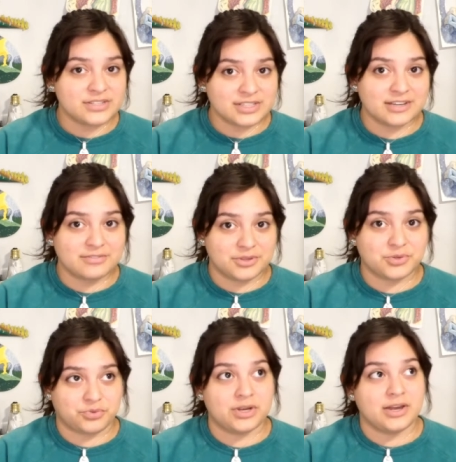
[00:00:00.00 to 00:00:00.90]
to give
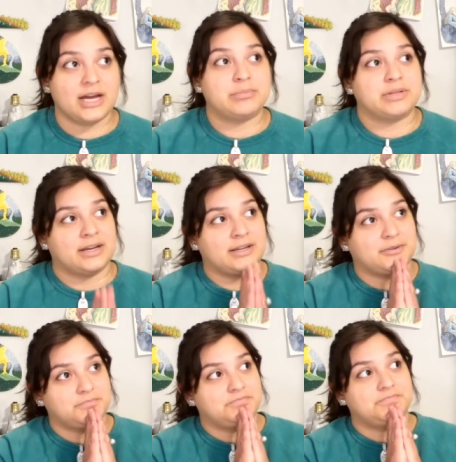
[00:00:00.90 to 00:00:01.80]
this ring up
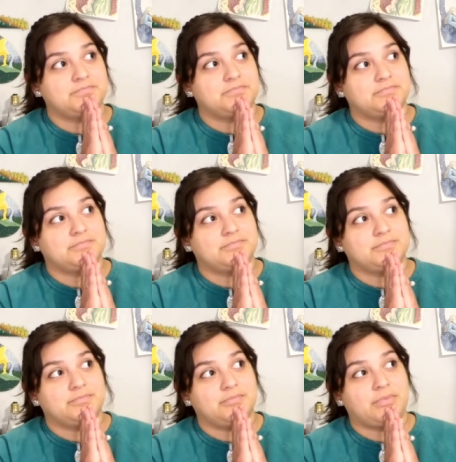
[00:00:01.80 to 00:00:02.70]
like
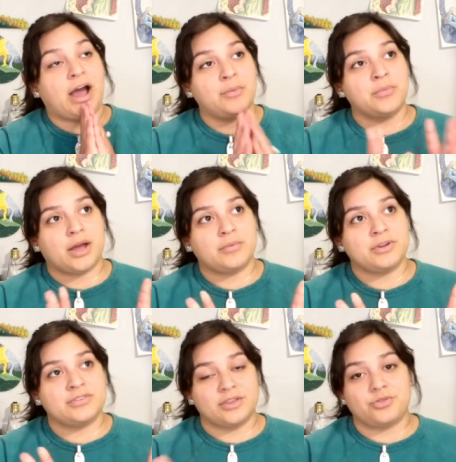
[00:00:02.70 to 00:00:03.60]
I'm I'm
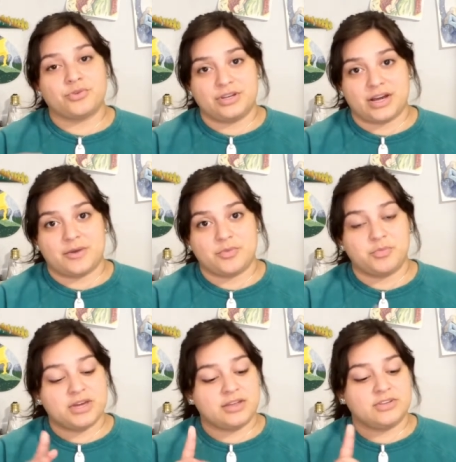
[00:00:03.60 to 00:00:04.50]
gonna say three times
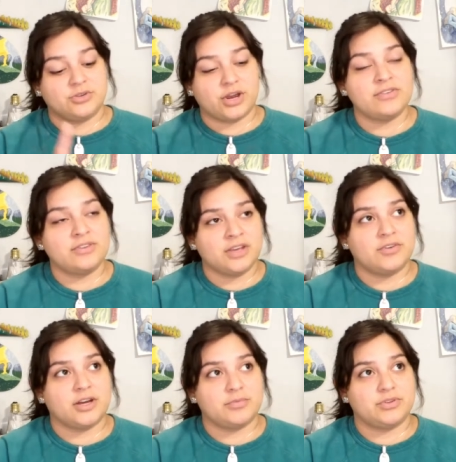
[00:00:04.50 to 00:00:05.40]
because he tries to give
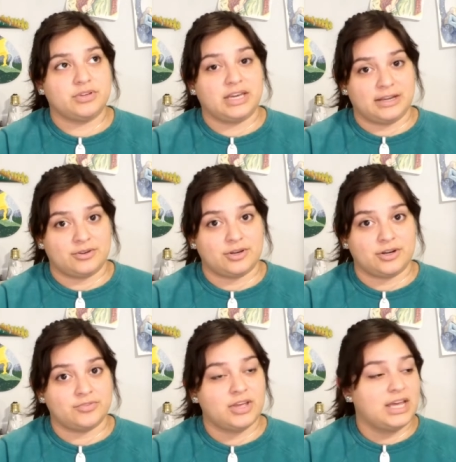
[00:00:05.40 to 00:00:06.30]
it up to Gandalf,